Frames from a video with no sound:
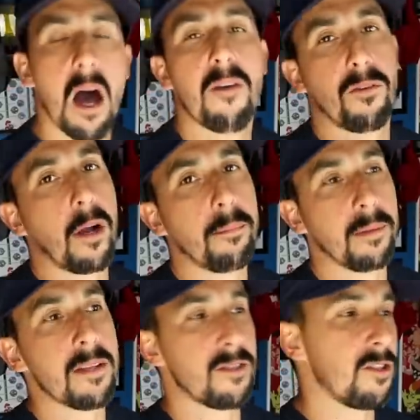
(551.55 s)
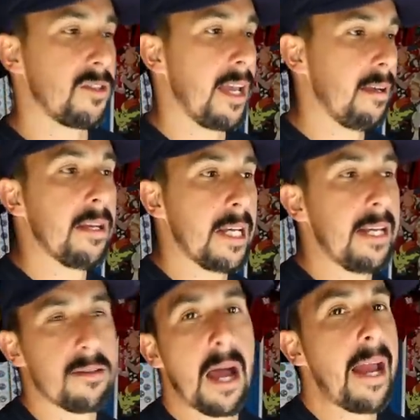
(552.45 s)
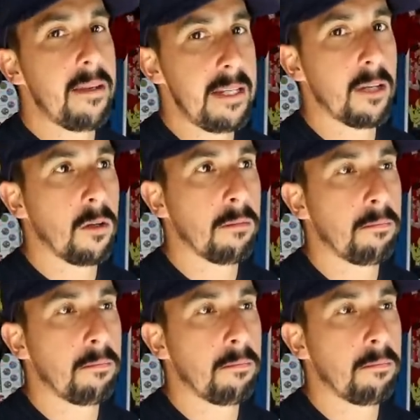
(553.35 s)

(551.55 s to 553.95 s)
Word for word: OfferUp, let's just say, is ideal,